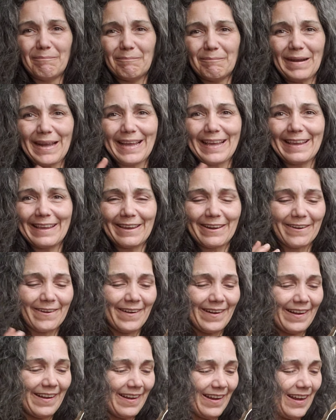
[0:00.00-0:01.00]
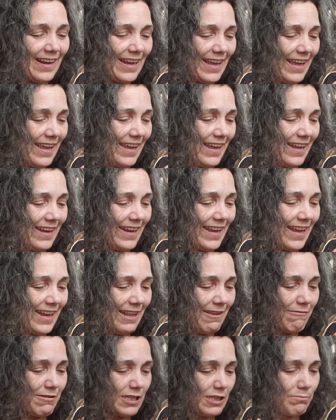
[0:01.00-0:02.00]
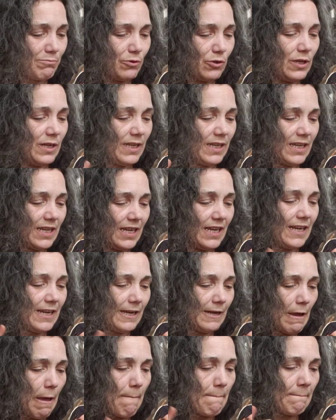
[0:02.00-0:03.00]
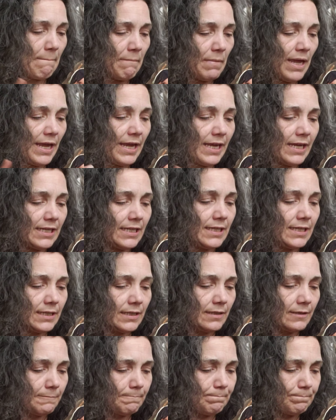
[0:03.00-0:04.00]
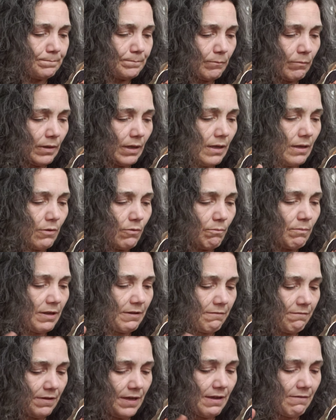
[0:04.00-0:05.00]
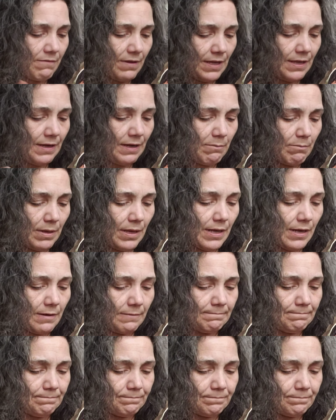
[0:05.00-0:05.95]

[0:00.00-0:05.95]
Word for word: Mike Carey and Eddie Rispoli. MikEd, my fave indie band.